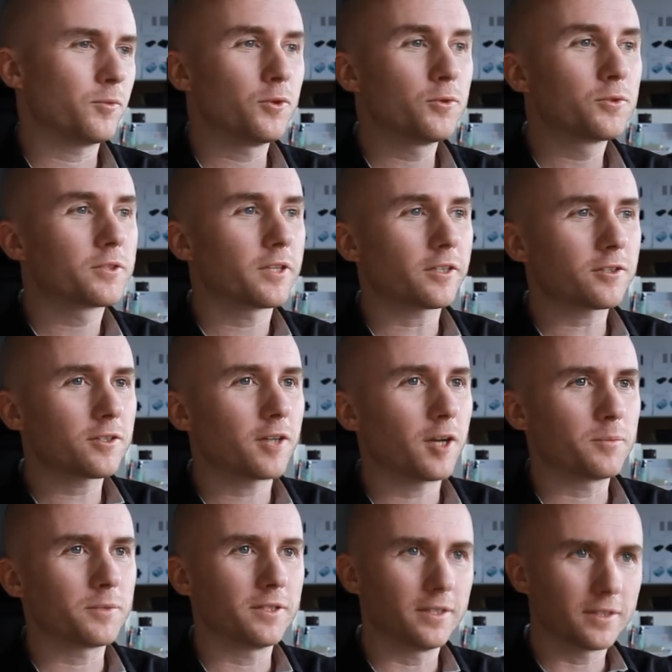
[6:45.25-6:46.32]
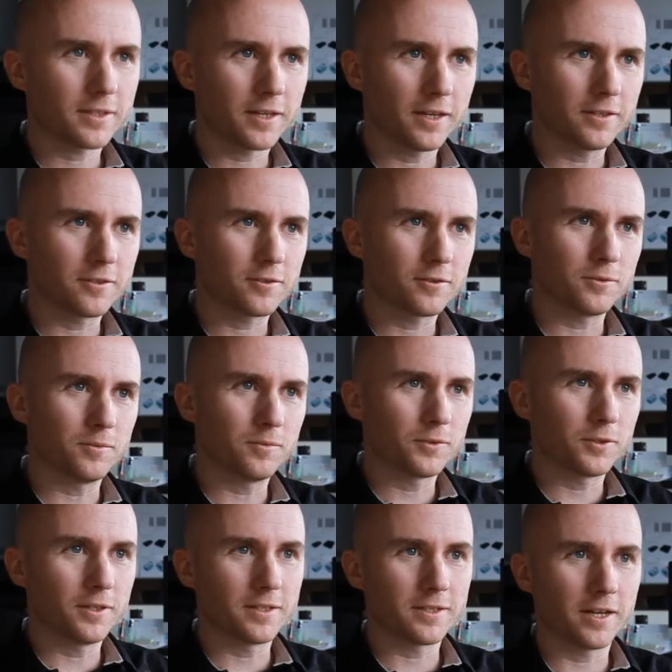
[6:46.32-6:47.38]
we use suction cups in this case to
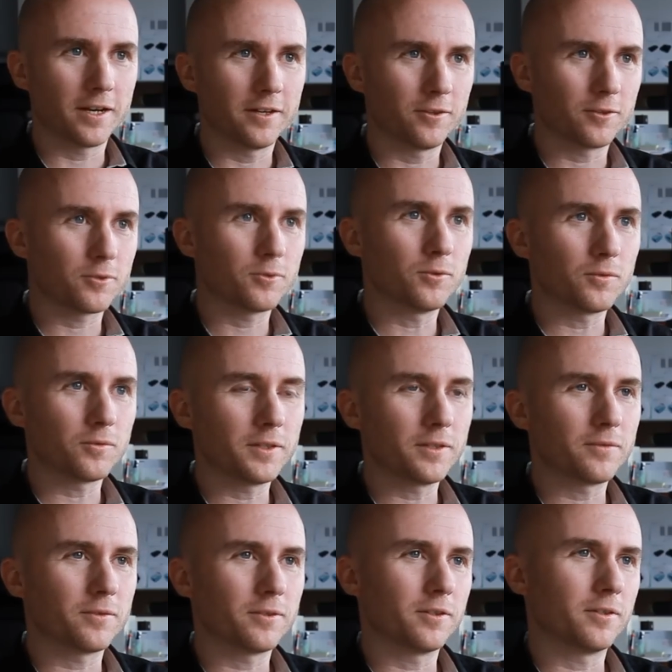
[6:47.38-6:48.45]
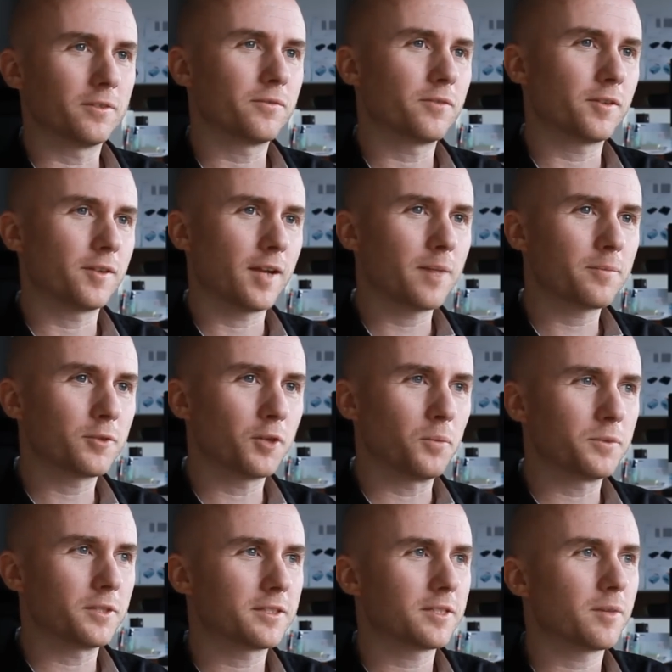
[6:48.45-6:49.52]
design the cool feed for the
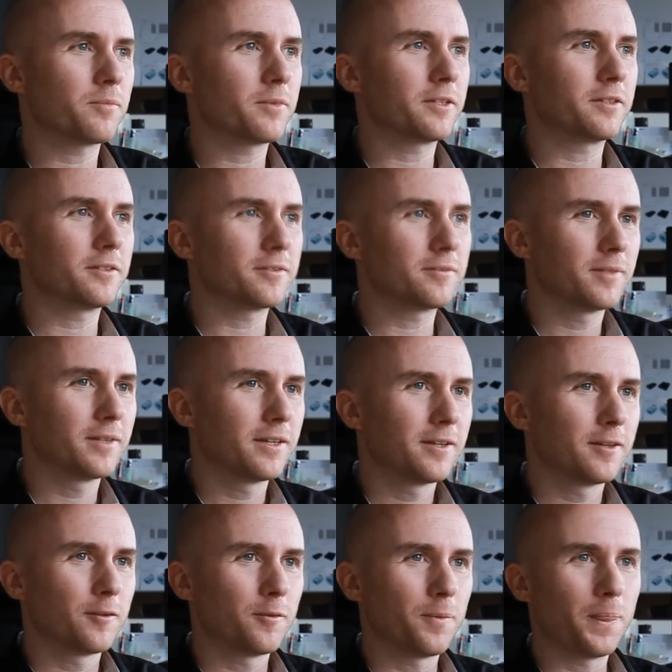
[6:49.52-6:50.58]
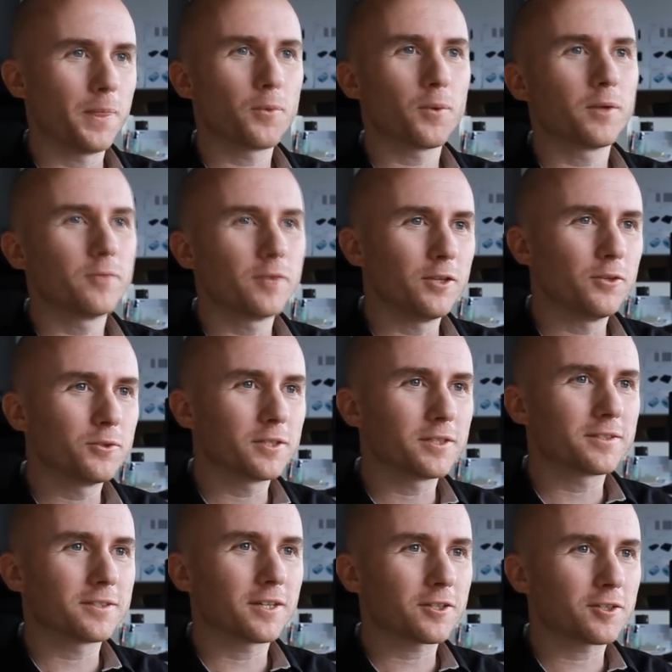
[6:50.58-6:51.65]
laptops. It's something that no one really
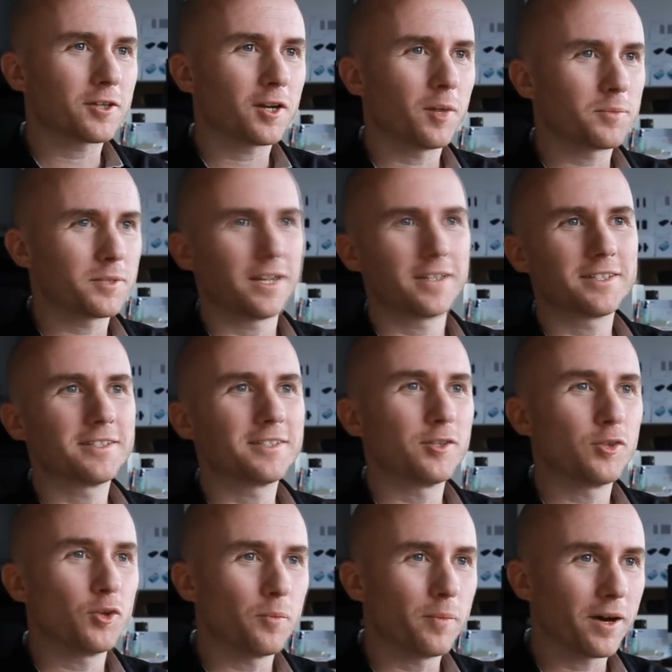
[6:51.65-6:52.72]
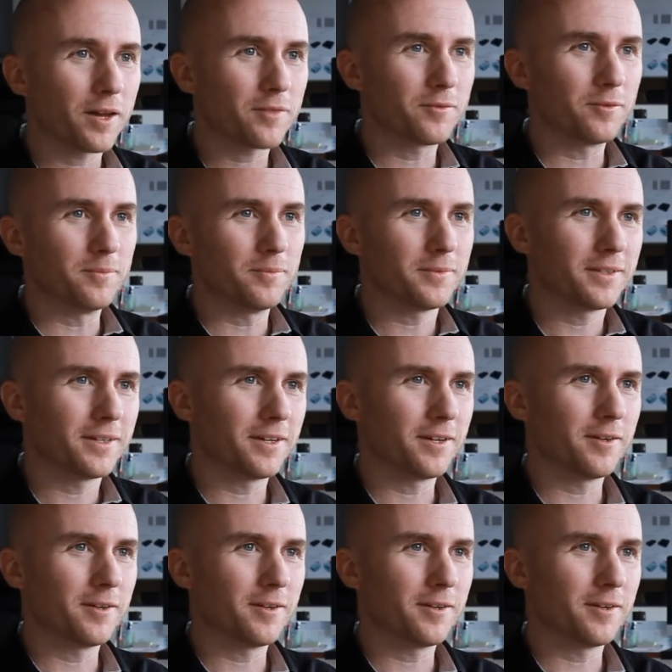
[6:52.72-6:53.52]
uses suction cups unless it's in your bathroom.